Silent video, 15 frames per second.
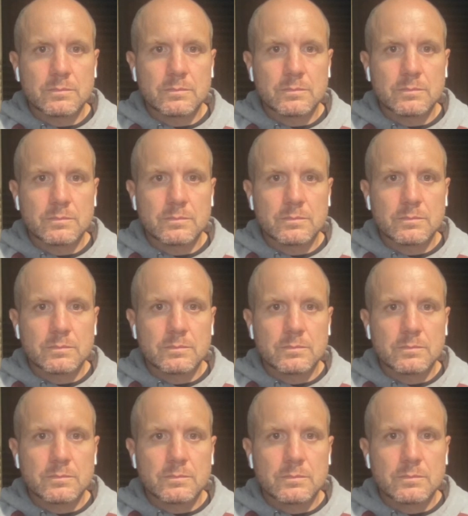
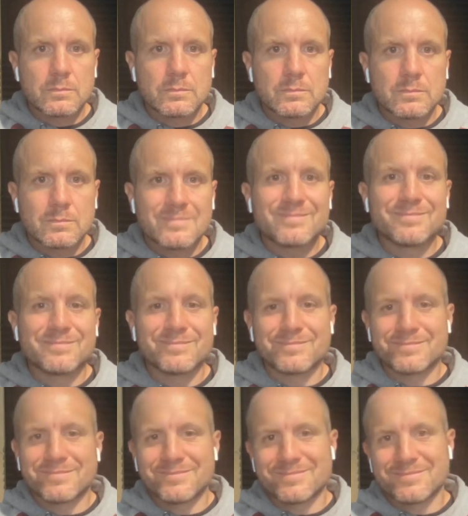
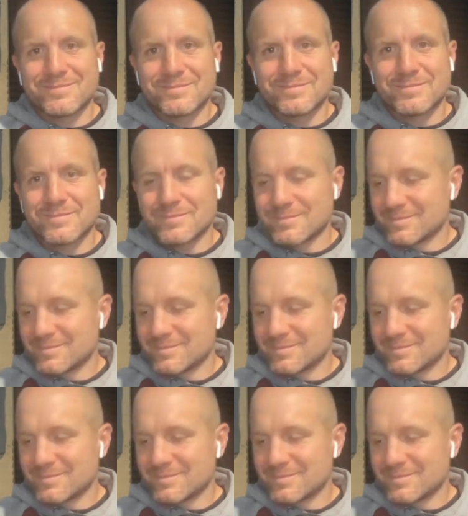This person isn't speaking.